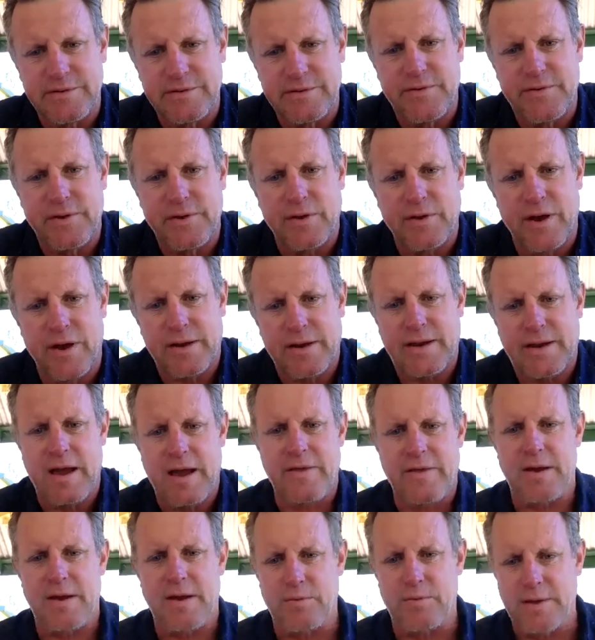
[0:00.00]
if you like,
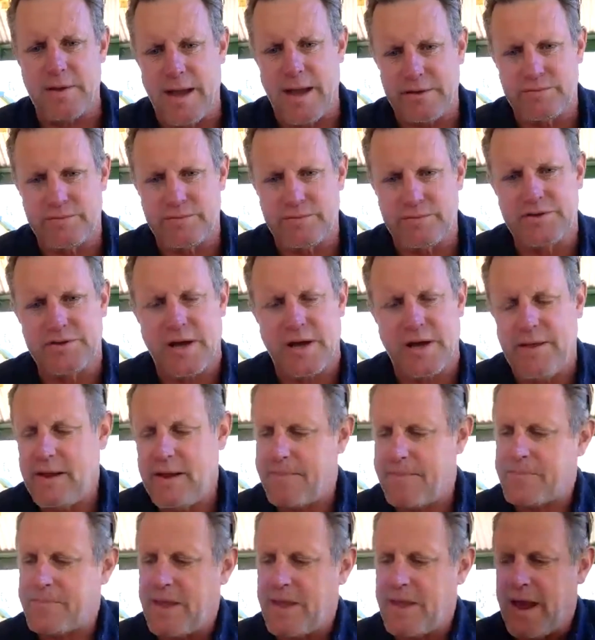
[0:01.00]
how they relate to each other.